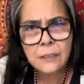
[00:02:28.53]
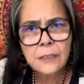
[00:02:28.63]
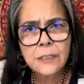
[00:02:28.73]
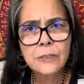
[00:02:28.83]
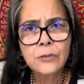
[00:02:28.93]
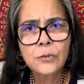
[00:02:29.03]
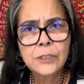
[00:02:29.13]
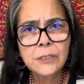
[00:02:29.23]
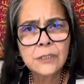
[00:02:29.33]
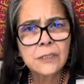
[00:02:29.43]

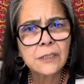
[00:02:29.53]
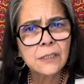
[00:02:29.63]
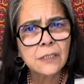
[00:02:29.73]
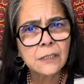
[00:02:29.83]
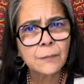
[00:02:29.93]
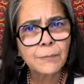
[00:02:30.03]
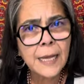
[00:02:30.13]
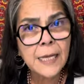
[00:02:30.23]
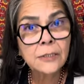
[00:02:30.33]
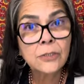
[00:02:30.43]
intuition is a thing of the
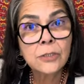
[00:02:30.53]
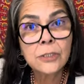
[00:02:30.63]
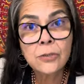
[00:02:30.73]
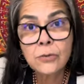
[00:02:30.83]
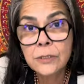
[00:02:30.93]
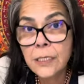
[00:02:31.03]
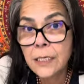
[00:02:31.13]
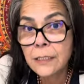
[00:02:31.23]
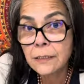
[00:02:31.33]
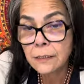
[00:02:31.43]
past, or did you
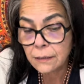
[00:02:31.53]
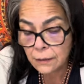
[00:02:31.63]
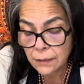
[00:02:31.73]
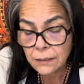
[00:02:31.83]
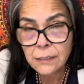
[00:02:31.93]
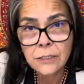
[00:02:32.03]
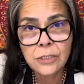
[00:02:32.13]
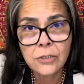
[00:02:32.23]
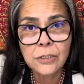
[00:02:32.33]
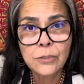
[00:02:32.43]
start listening to
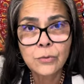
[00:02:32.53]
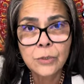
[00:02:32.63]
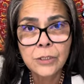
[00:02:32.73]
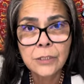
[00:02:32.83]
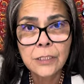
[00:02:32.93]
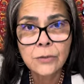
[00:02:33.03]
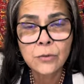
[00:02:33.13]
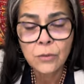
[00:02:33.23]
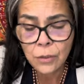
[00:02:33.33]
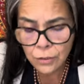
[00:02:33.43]
your intuition not
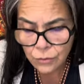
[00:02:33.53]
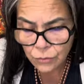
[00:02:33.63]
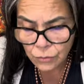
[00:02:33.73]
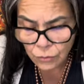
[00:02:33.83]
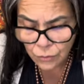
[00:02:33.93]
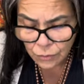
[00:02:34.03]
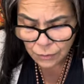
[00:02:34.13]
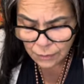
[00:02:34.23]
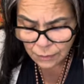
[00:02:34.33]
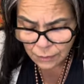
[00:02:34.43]
too long ago?
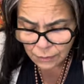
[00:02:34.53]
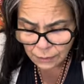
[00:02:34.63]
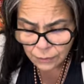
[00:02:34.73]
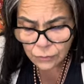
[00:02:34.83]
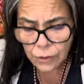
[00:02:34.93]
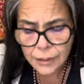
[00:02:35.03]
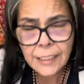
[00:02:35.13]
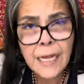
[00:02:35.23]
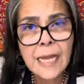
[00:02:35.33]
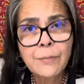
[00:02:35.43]
You got the
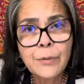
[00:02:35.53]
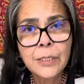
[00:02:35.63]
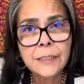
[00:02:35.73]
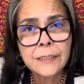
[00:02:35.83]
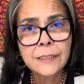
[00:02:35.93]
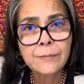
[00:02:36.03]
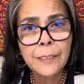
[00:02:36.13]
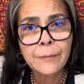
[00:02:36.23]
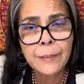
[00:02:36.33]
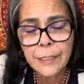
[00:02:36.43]
High Priestess,
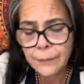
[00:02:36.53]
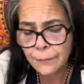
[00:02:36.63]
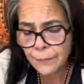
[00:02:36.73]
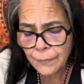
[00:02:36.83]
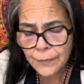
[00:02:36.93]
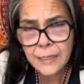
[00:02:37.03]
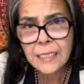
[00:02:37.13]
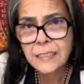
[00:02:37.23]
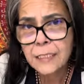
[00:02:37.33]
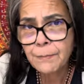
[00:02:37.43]
baby.
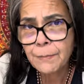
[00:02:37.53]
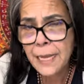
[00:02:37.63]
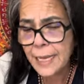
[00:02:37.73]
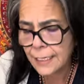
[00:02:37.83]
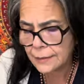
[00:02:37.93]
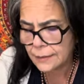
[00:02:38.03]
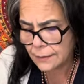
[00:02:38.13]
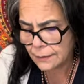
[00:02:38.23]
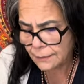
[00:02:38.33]
That's in the past.